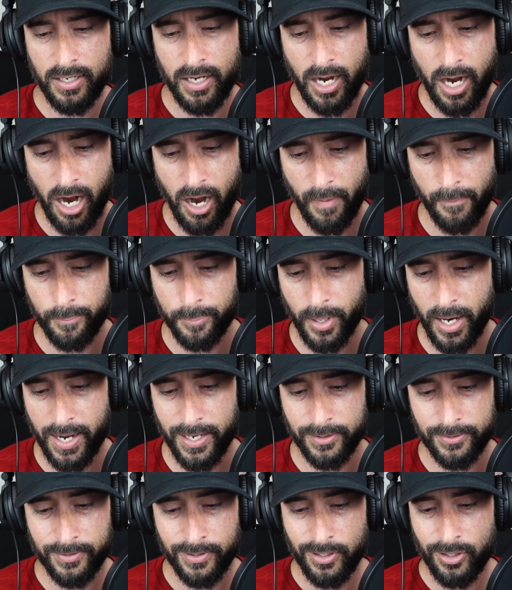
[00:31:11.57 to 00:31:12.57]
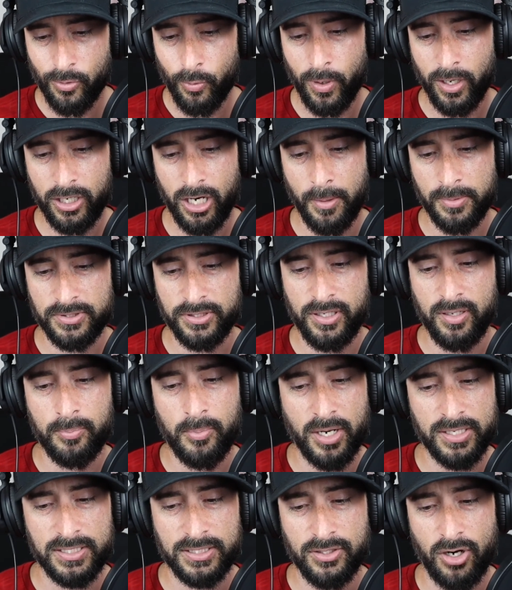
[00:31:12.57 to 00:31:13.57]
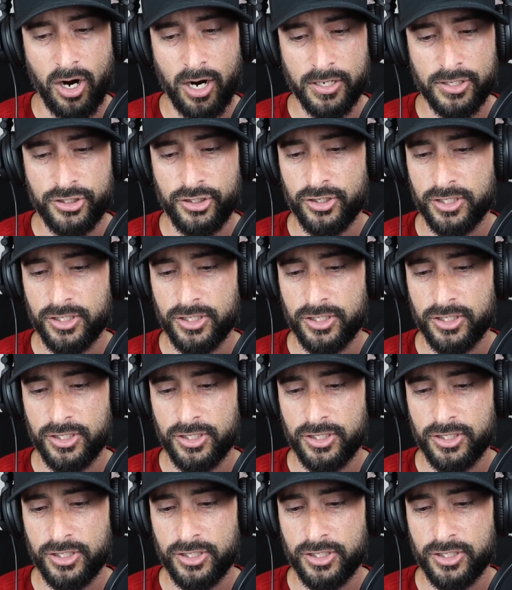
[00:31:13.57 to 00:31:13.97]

But when it comes to the must starts,